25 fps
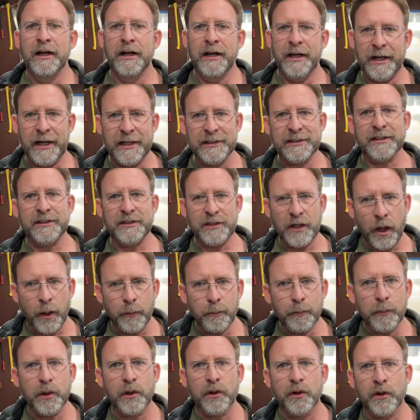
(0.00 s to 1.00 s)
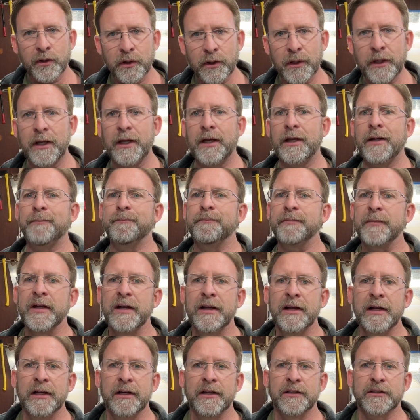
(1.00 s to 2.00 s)
It has a tumbler thing.
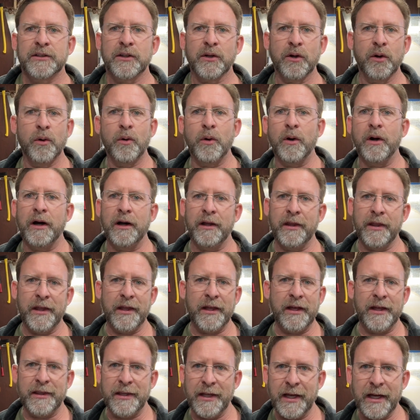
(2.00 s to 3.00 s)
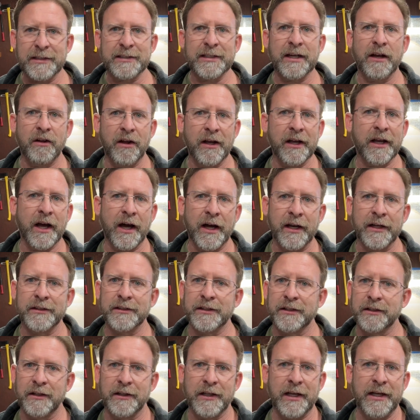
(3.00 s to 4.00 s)
So, and that's how I got
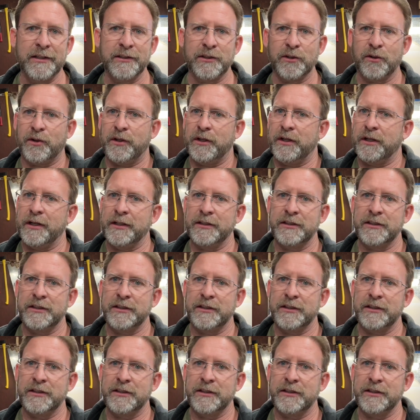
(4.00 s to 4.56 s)
into the laser thing.